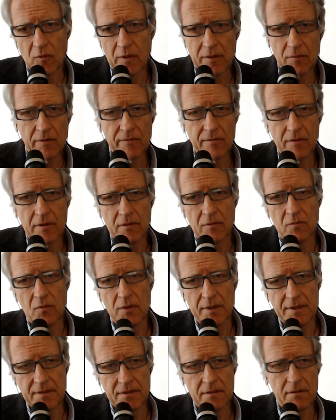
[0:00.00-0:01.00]
we've got
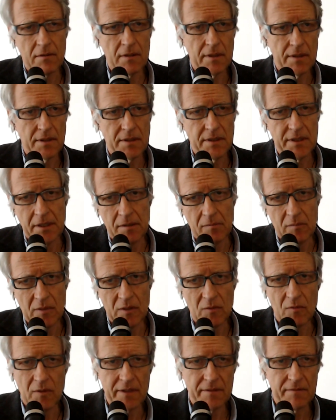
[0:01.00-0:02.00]
one soccer team
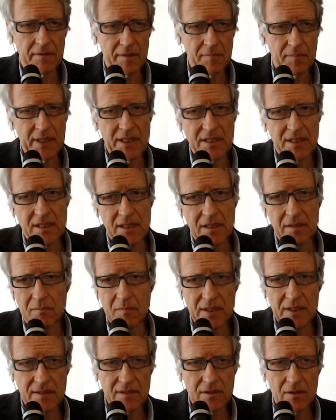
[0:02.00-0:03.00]
and one rugby
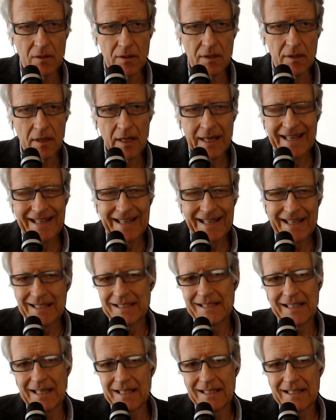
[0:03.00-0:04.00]
team and so on.
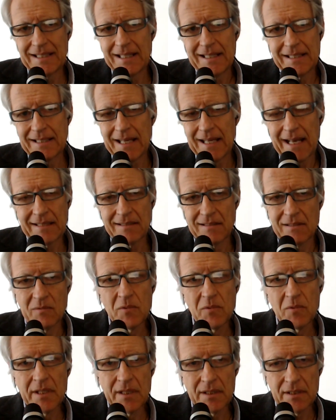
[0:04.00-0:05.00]
It
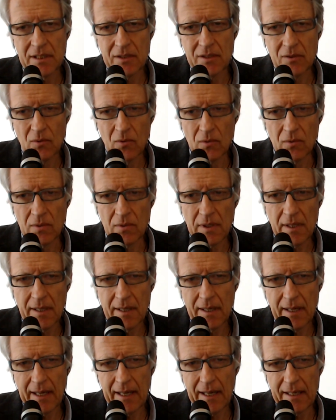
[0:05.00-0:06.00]
hasn't worked at all,
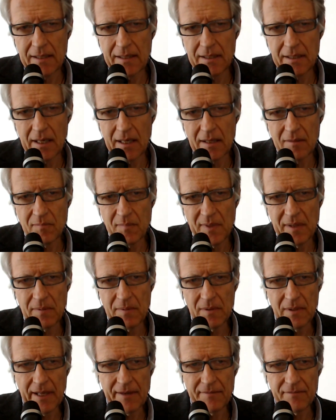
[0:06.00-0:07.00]
and
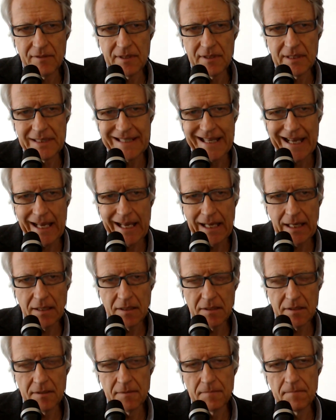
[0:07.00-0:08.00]
people have
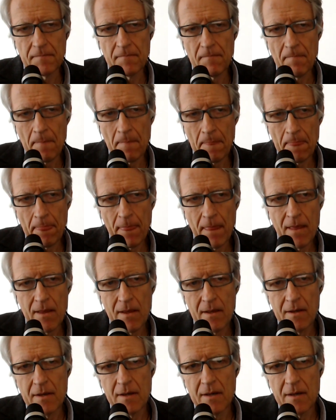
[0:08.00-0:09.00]
retained
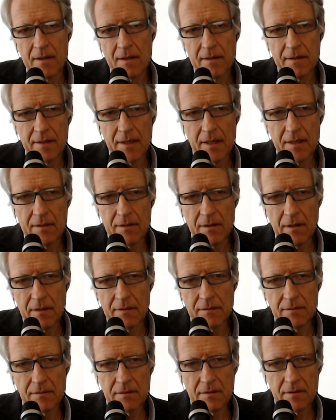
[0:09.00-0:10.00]
their
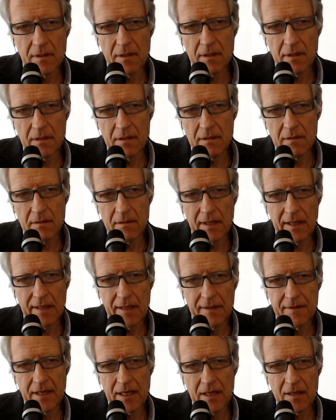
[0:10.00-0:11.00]
own
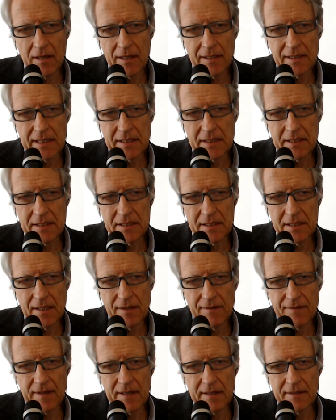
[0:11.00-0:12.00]
ethnic
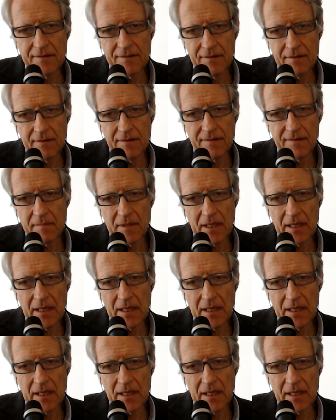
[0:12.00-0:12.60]
identities. And as soon as